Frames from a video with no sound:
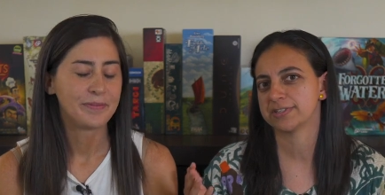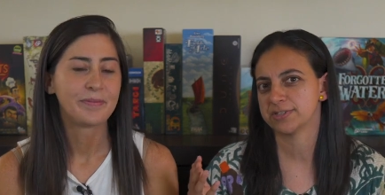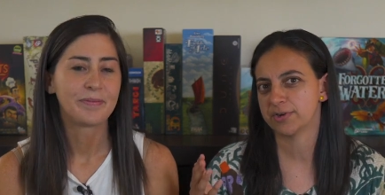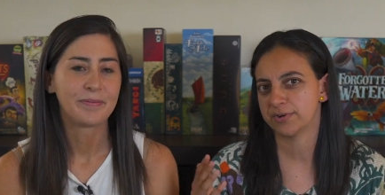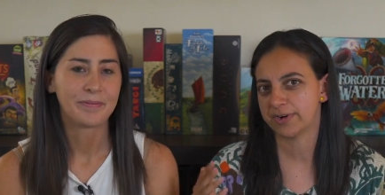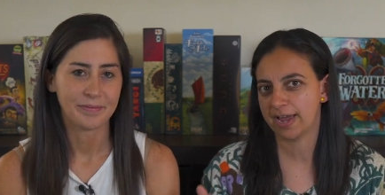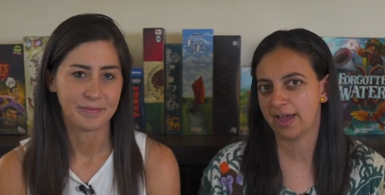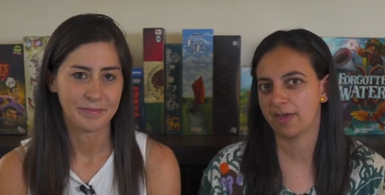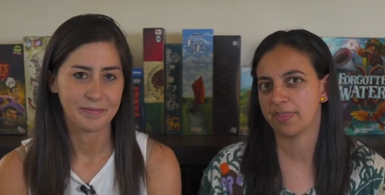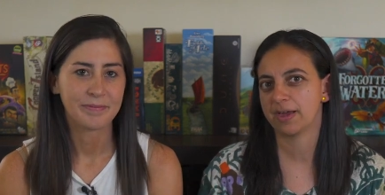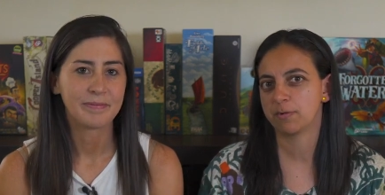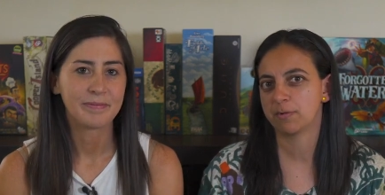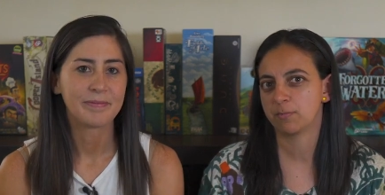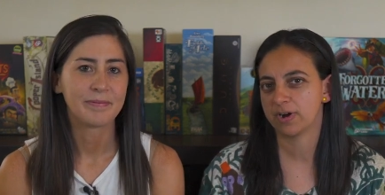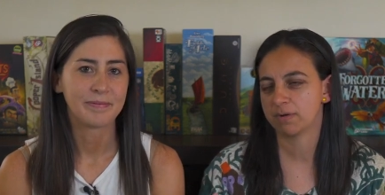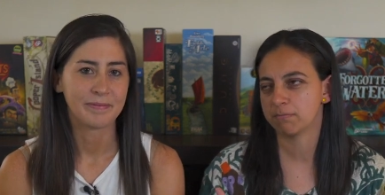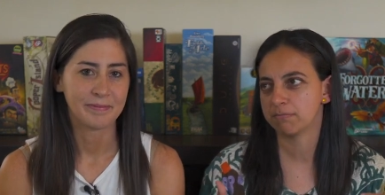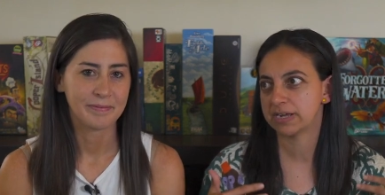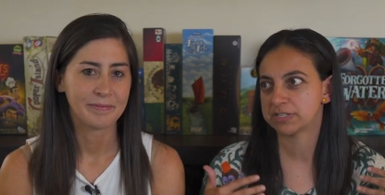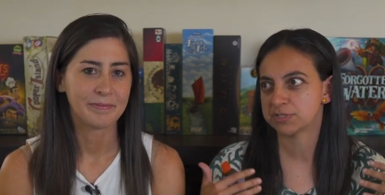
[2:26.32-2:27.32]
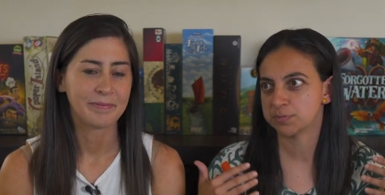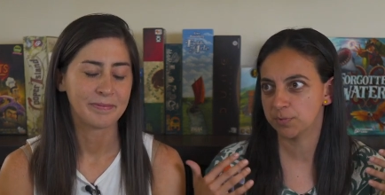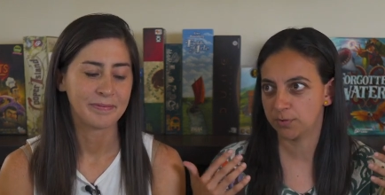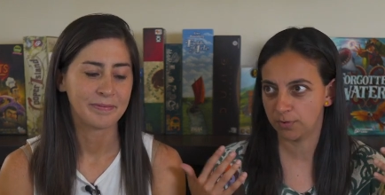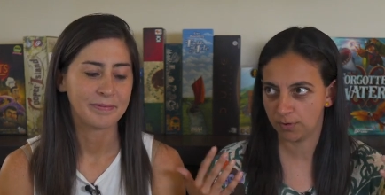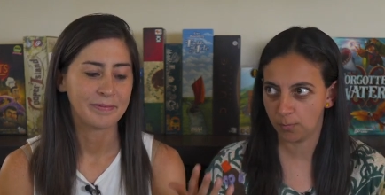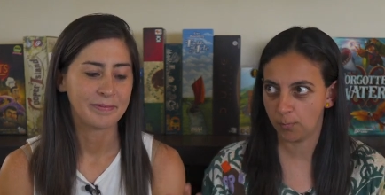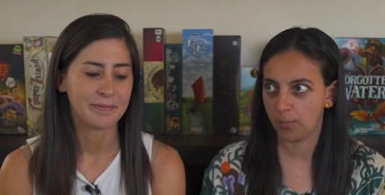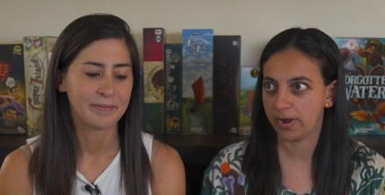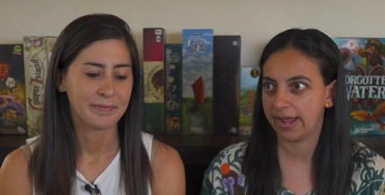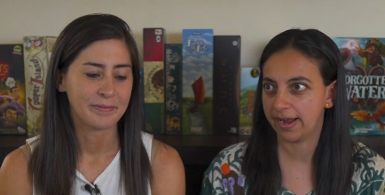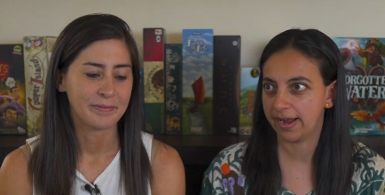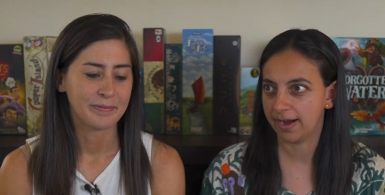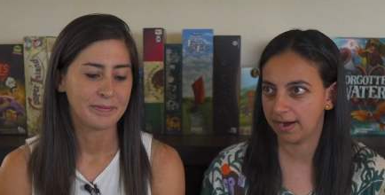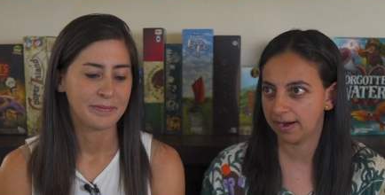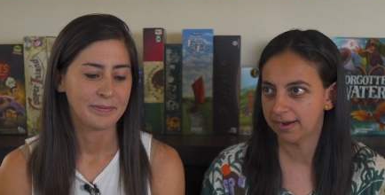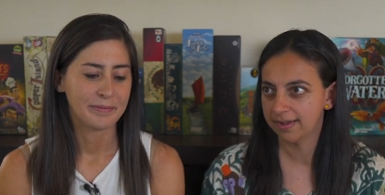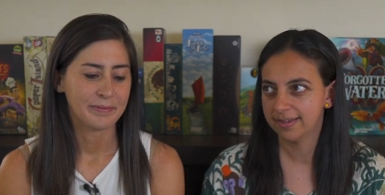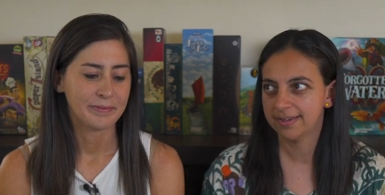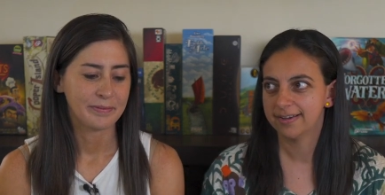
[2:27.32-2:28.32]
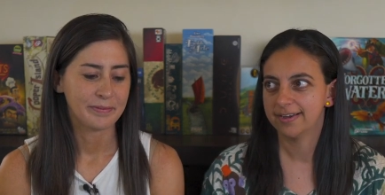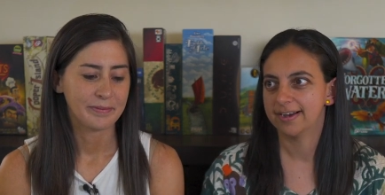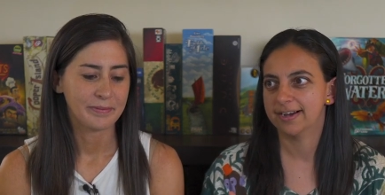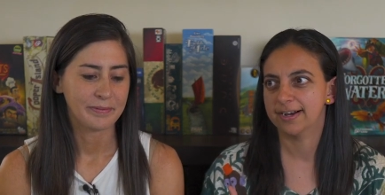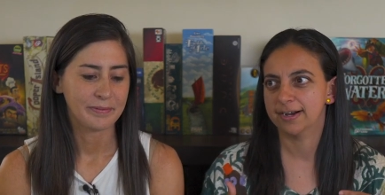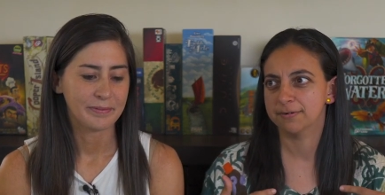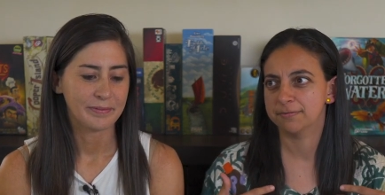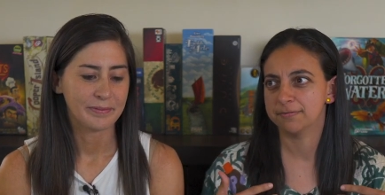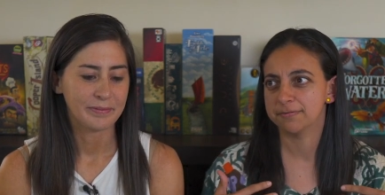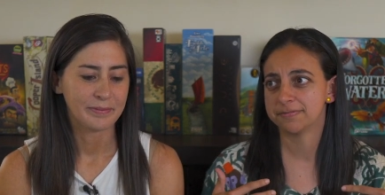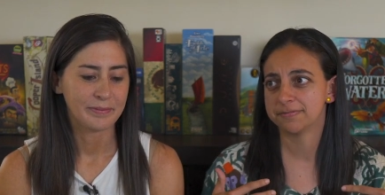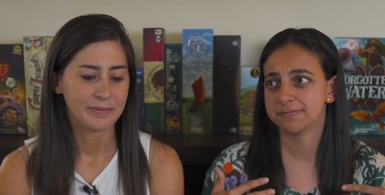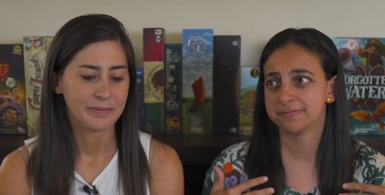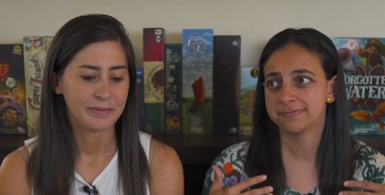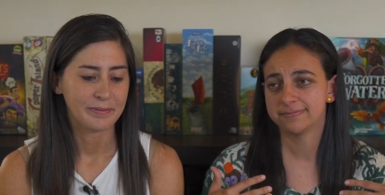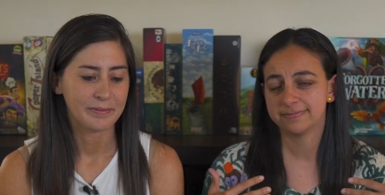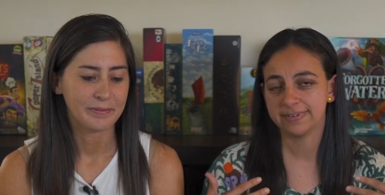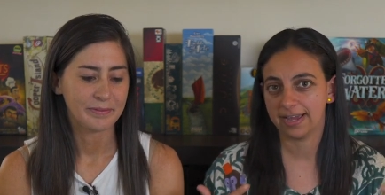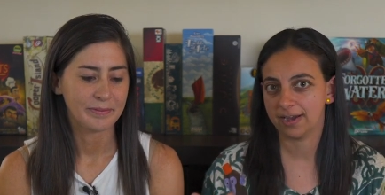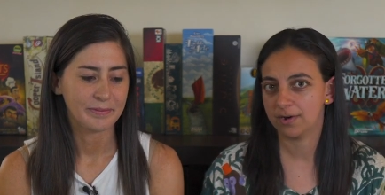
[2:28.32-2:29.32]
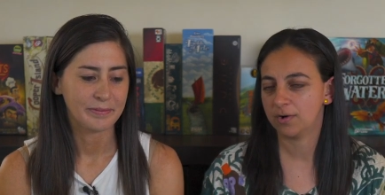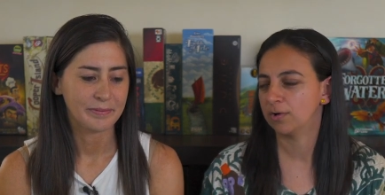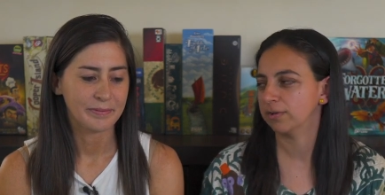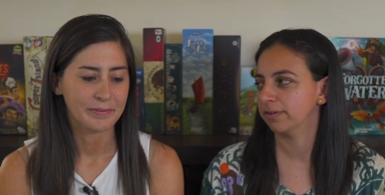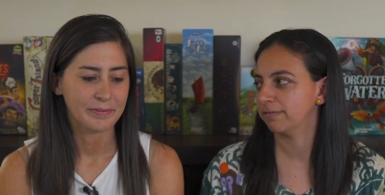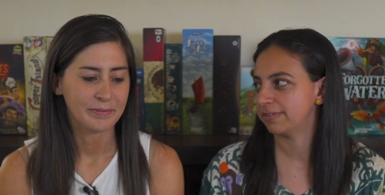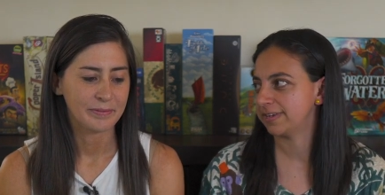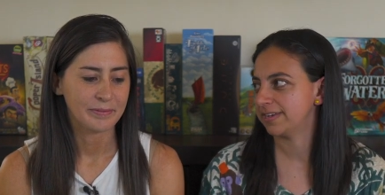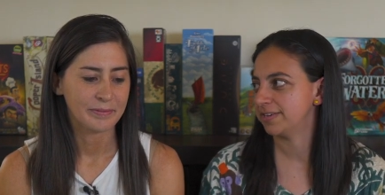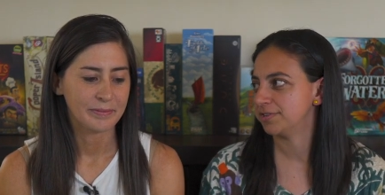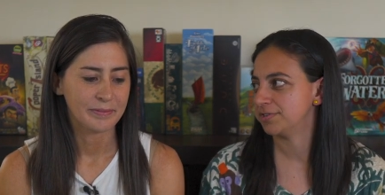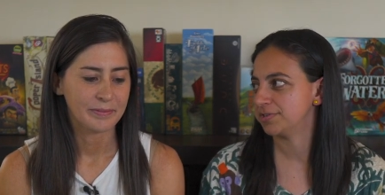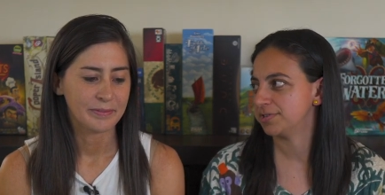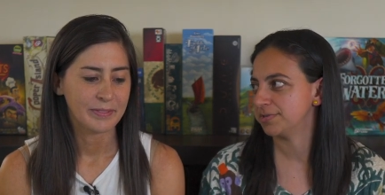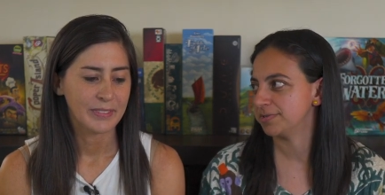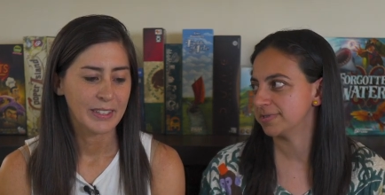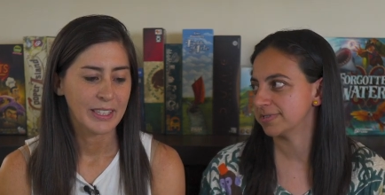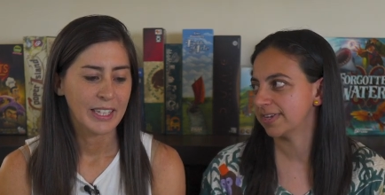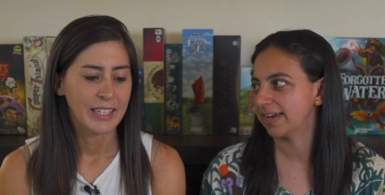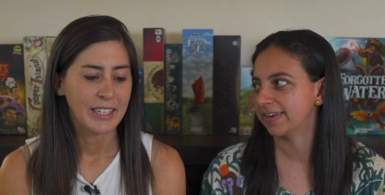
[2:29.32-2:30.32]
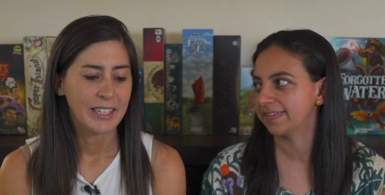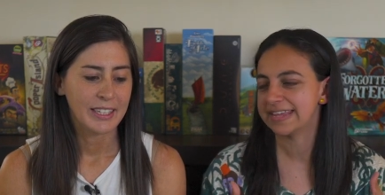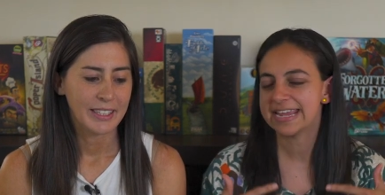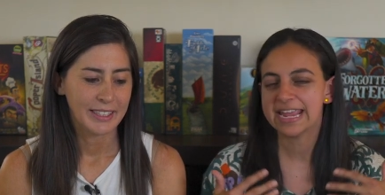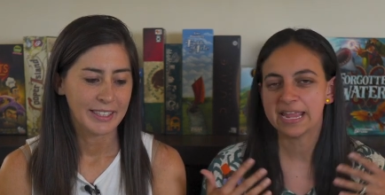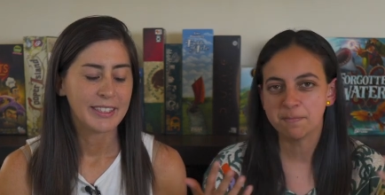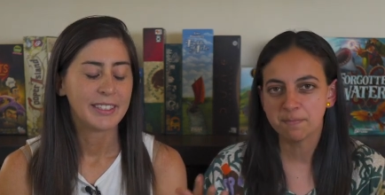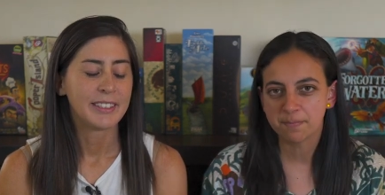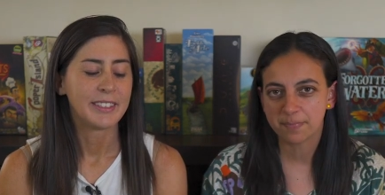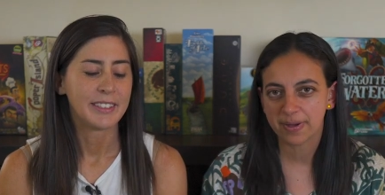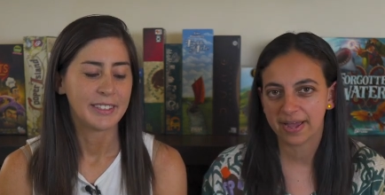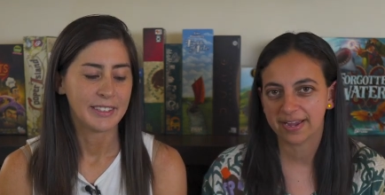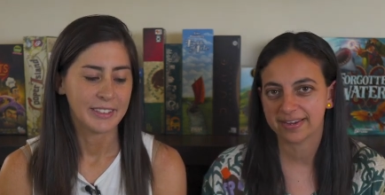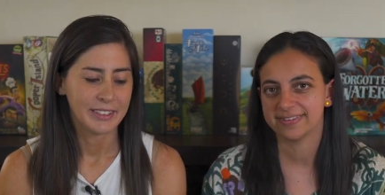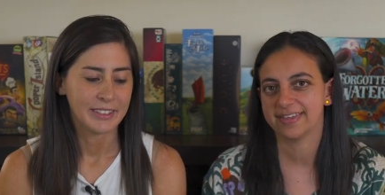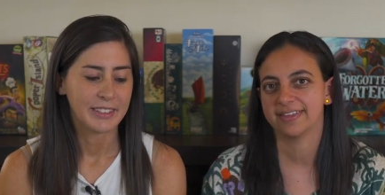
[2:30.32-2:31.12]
Speaker 1: so now that we're much more aware of yeah all of the issues and the impact